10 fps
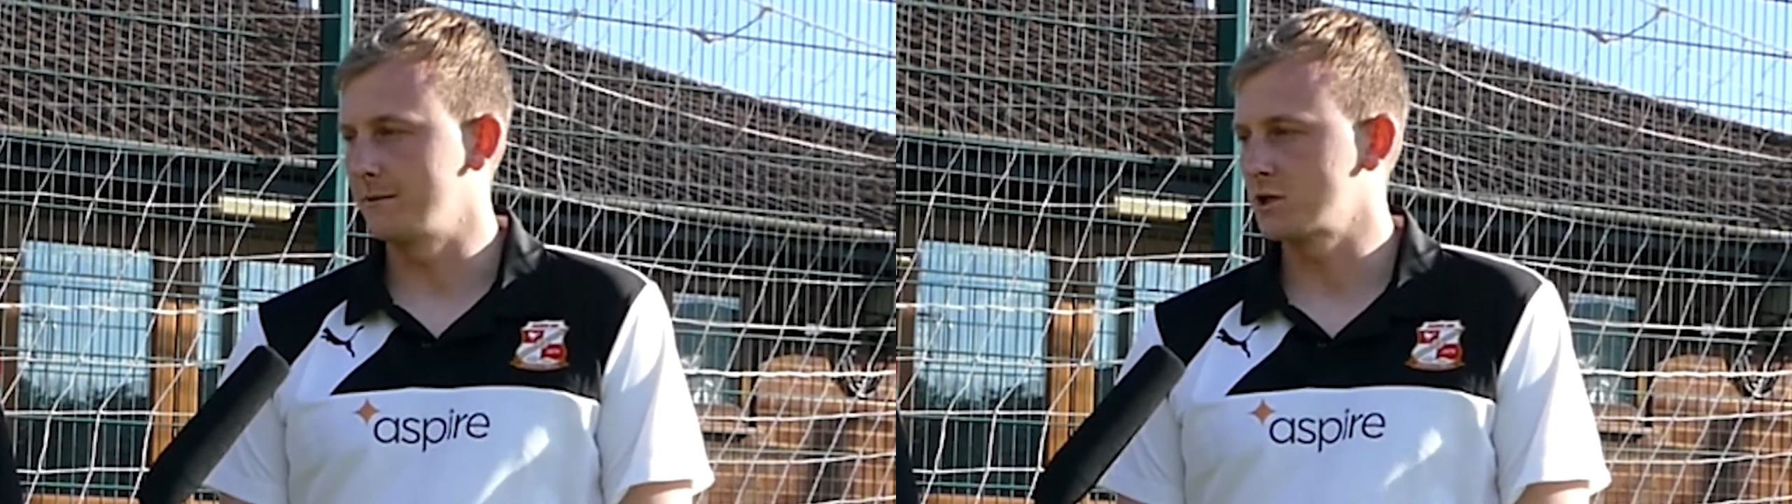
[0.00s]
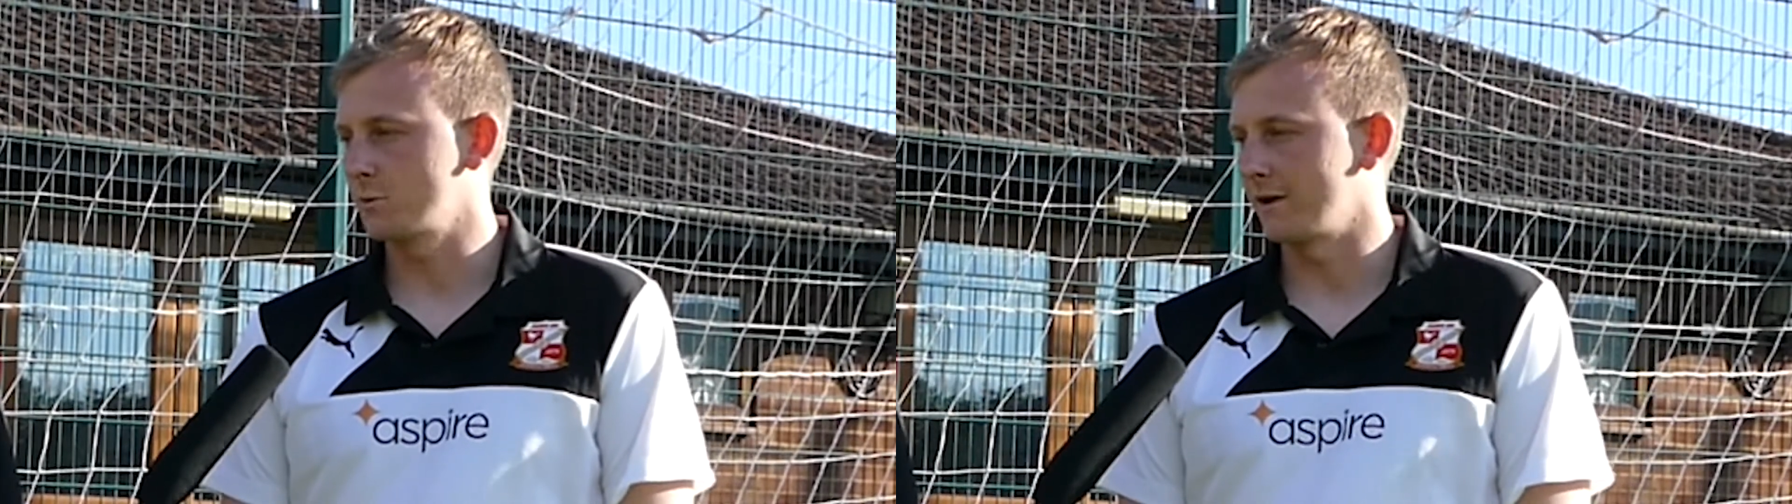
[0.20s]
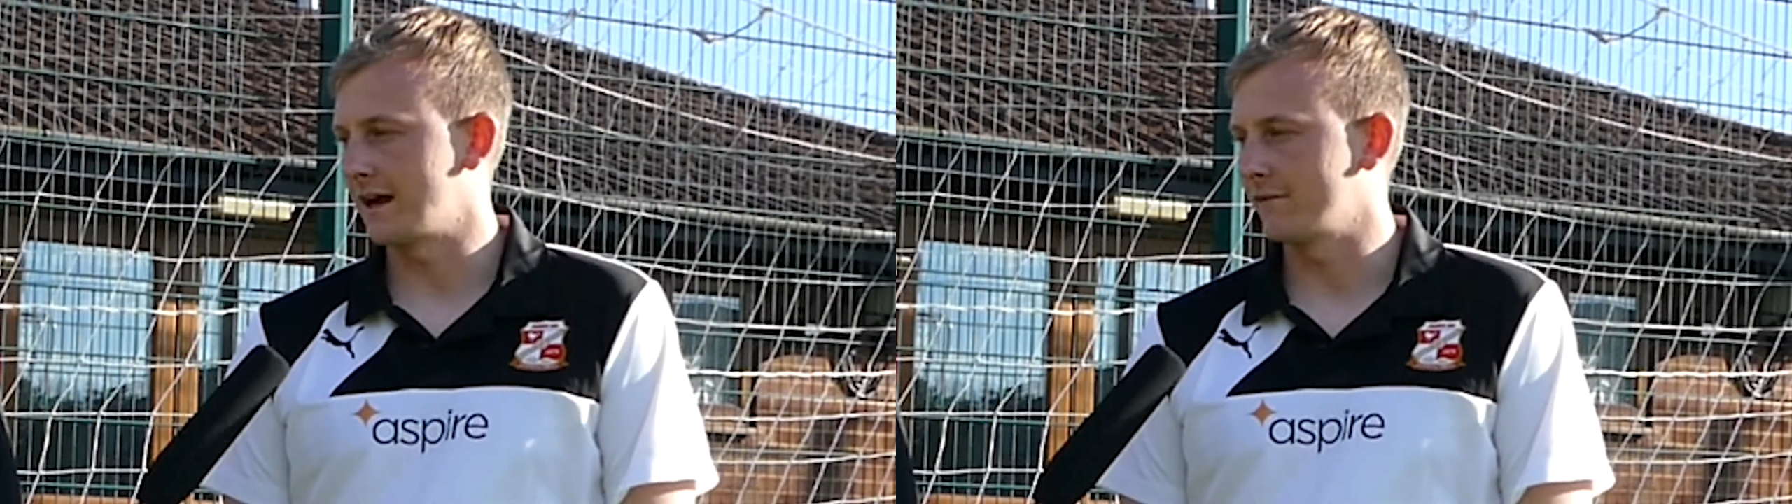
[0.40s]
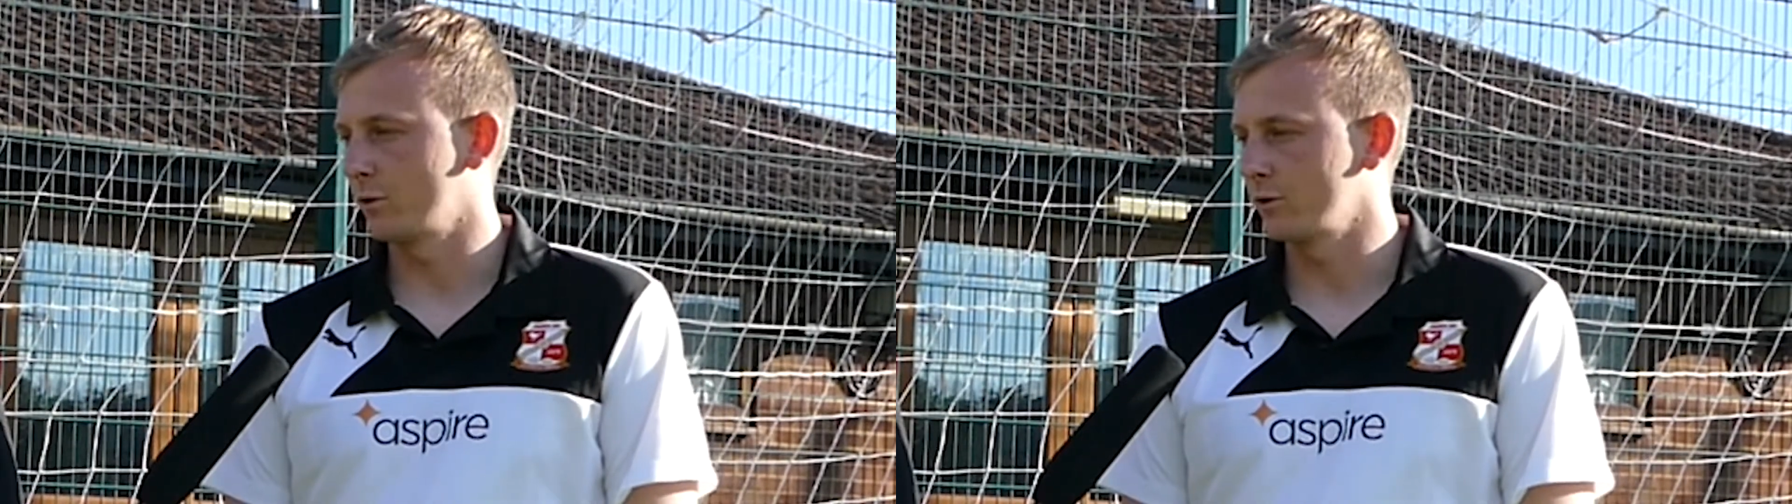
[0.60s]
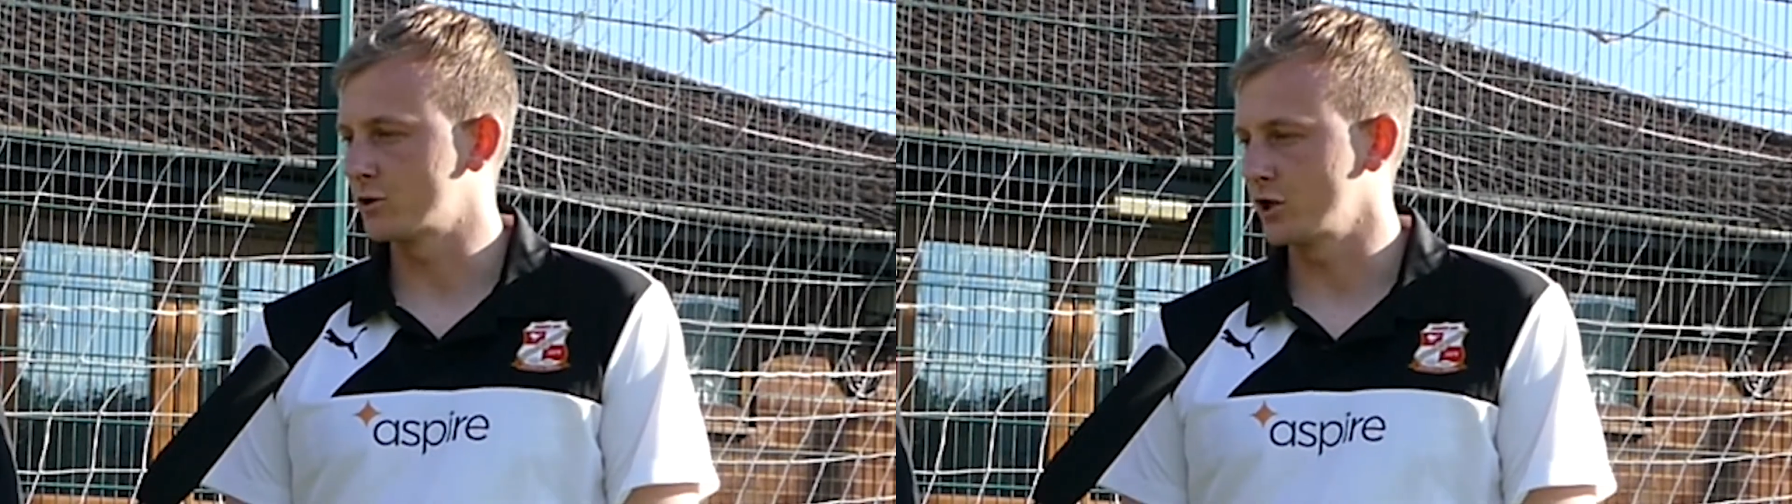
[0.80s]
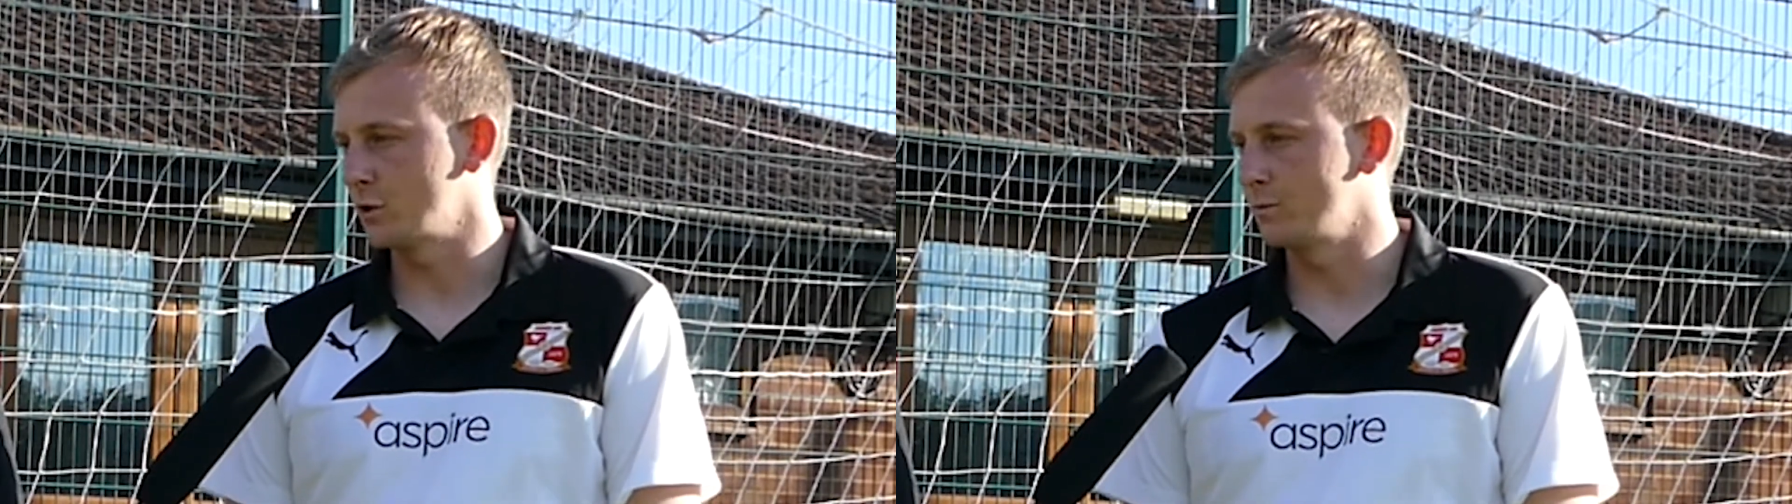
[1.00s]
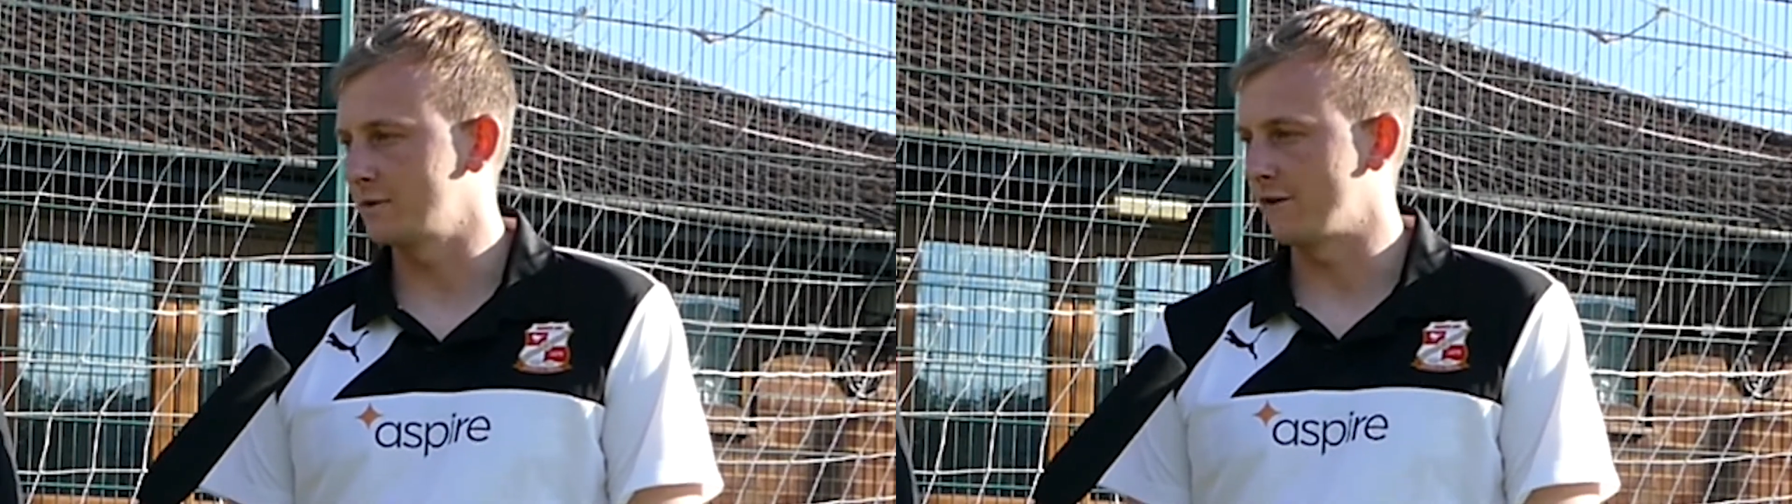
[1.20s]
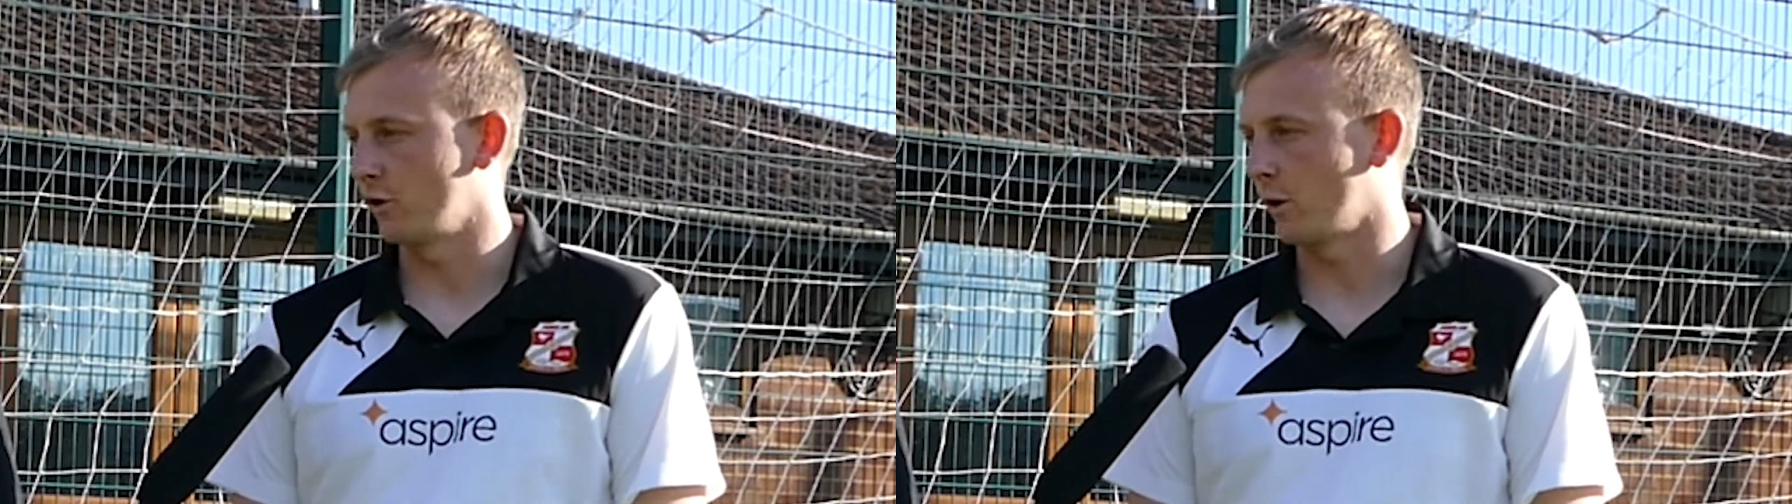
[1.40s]
We just want to have 1 or 2
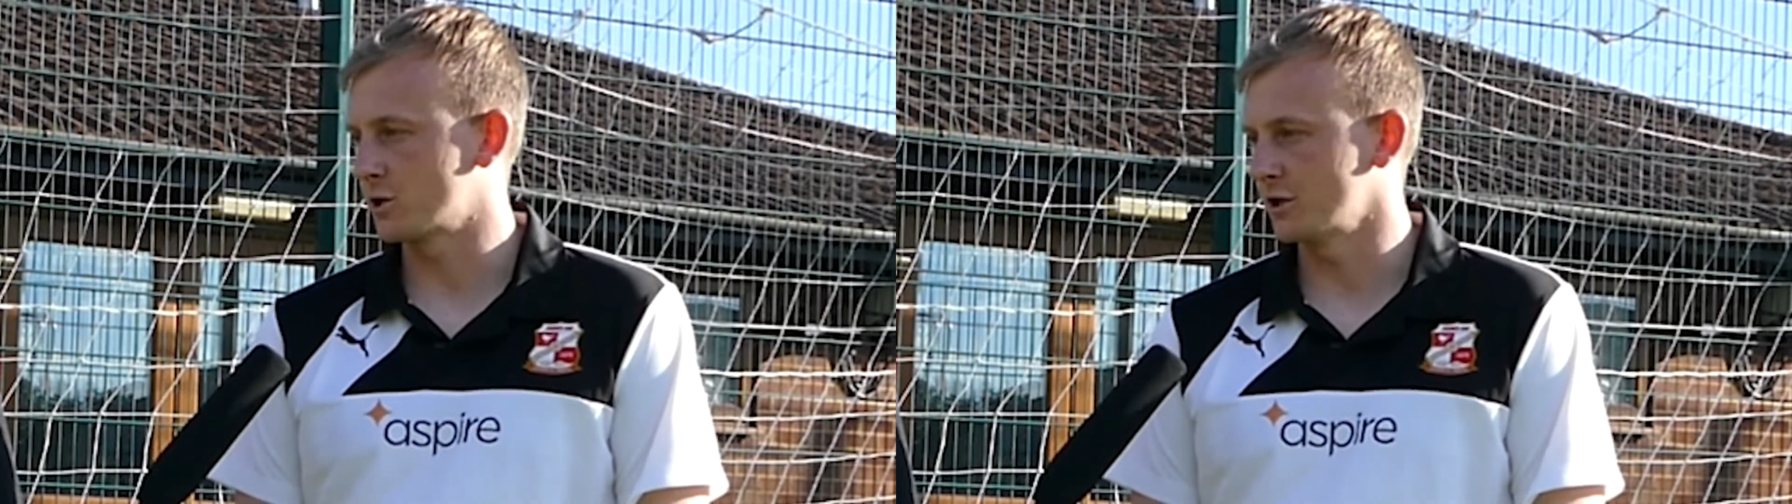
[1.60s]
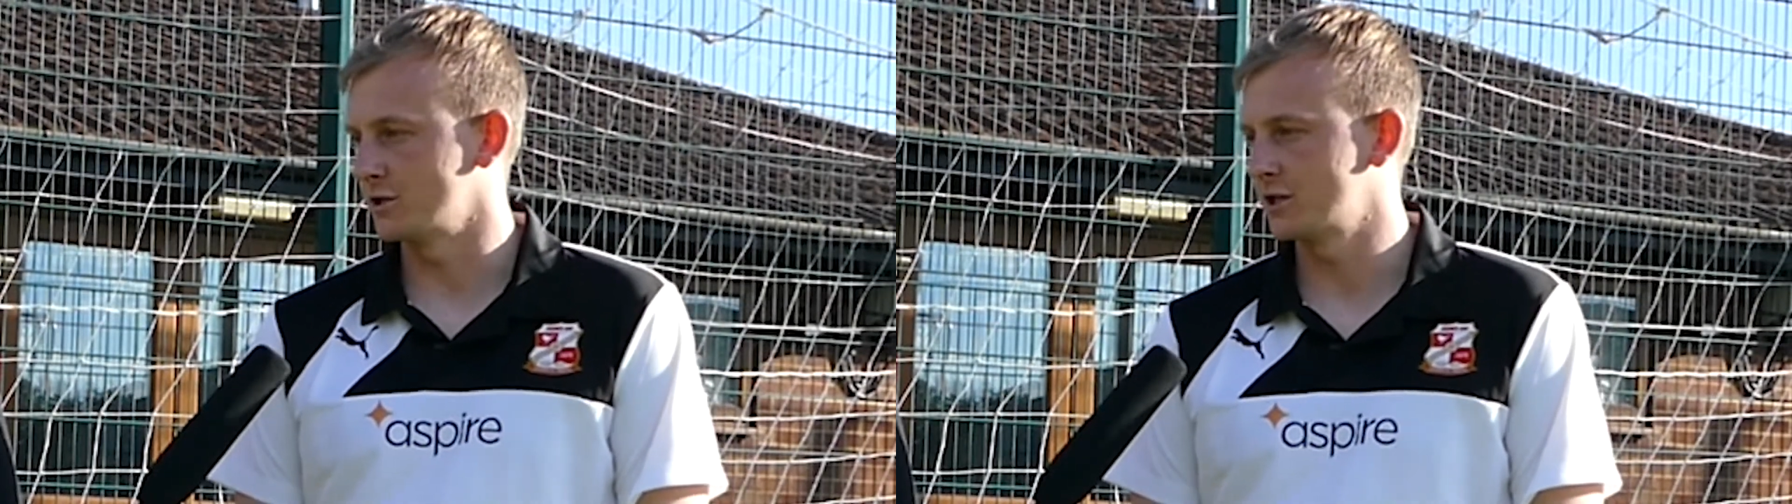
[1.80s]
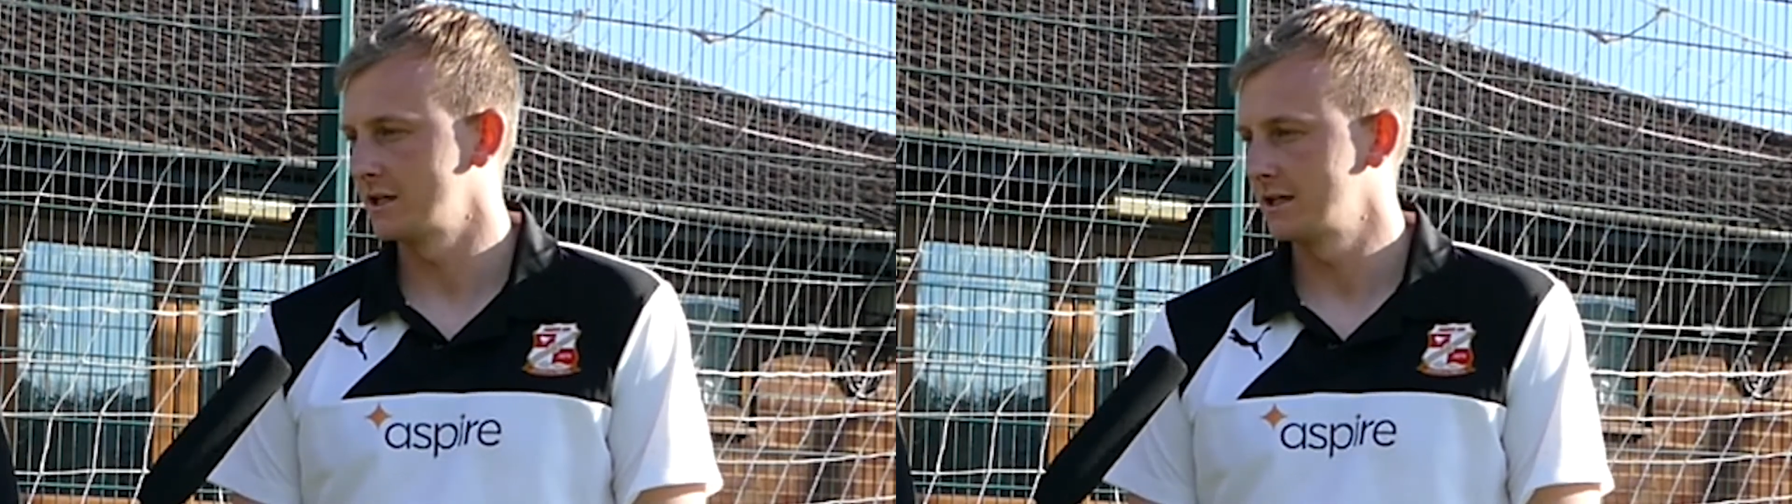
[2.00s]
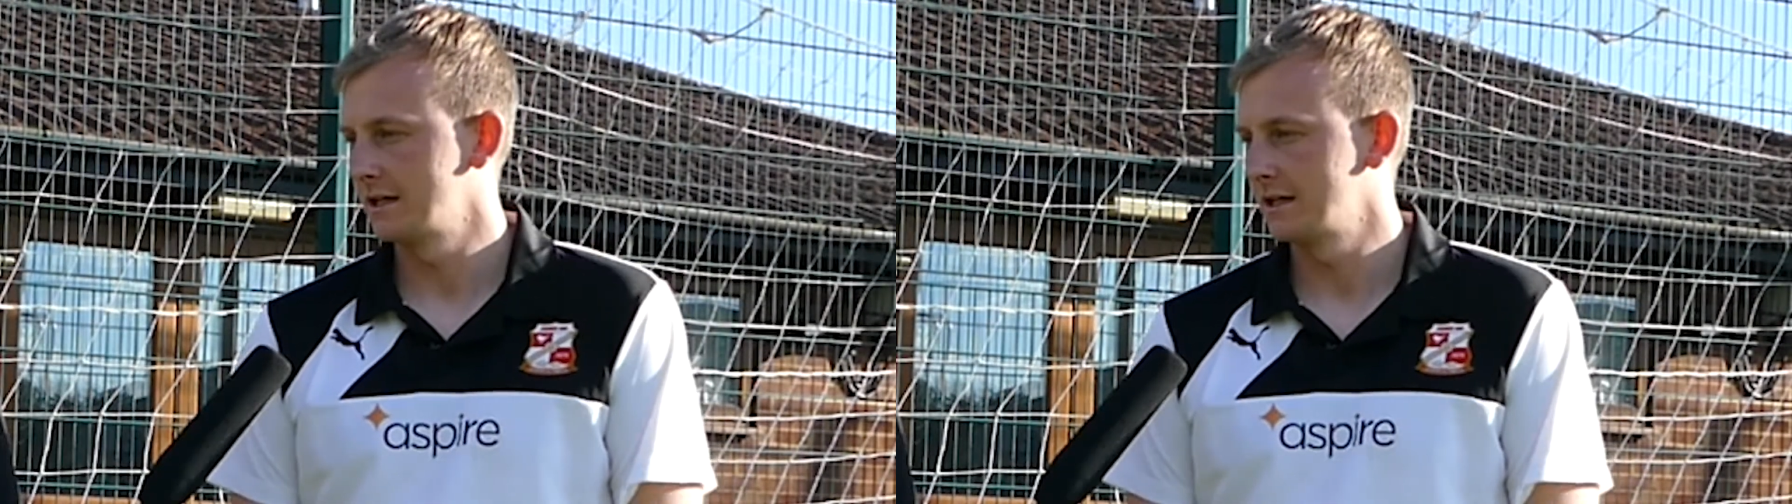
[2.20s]
different options.